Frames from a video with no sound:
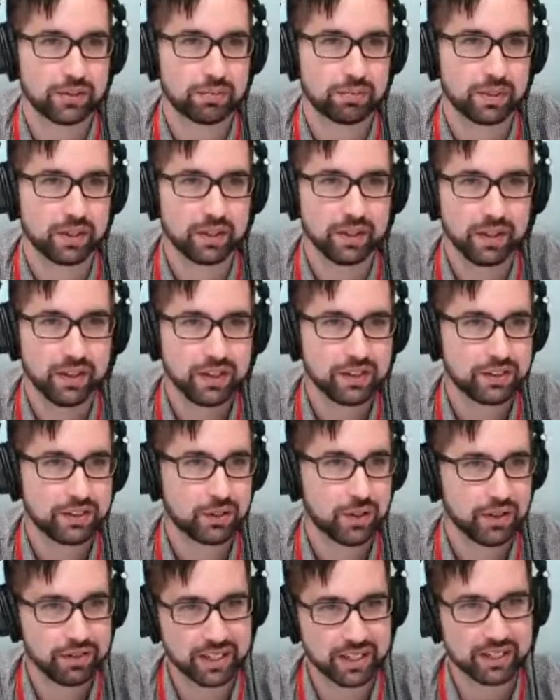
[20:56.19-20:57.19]
but do
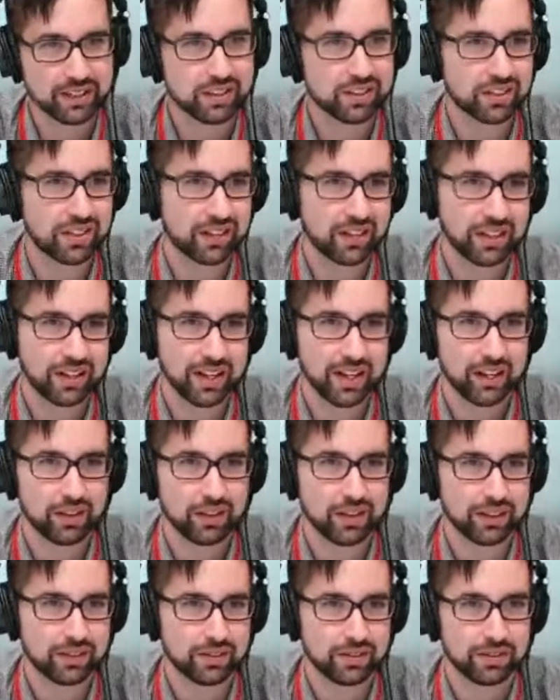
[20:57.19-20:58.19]
you have any insight into how
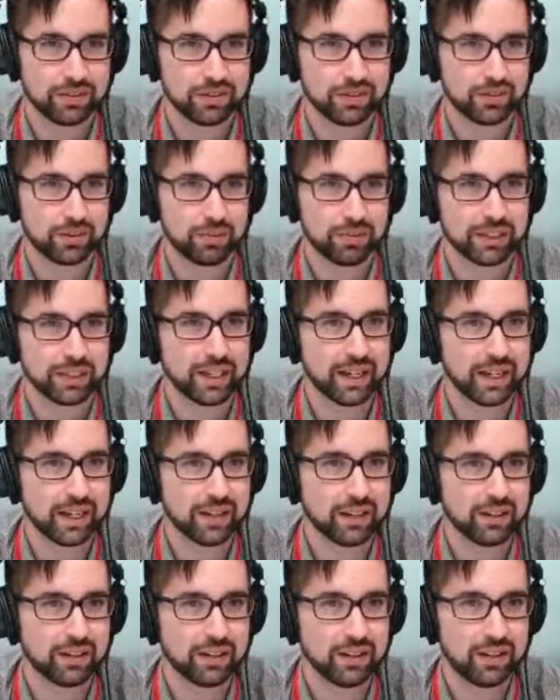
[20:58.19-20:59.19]
that sort of
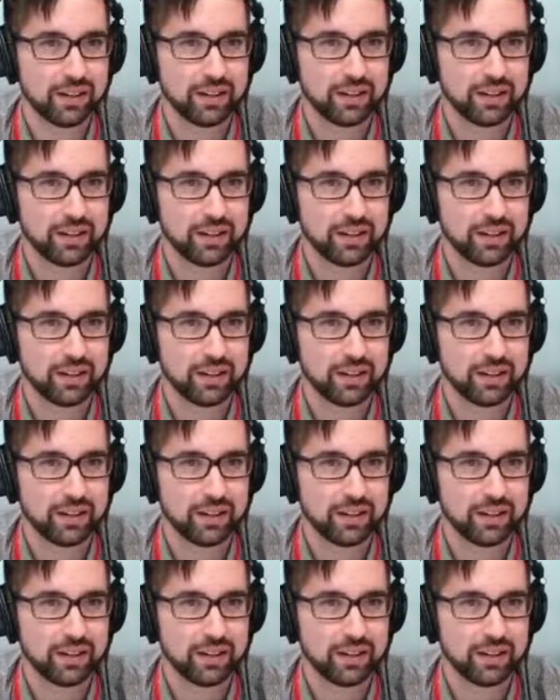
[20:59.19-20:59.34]
began?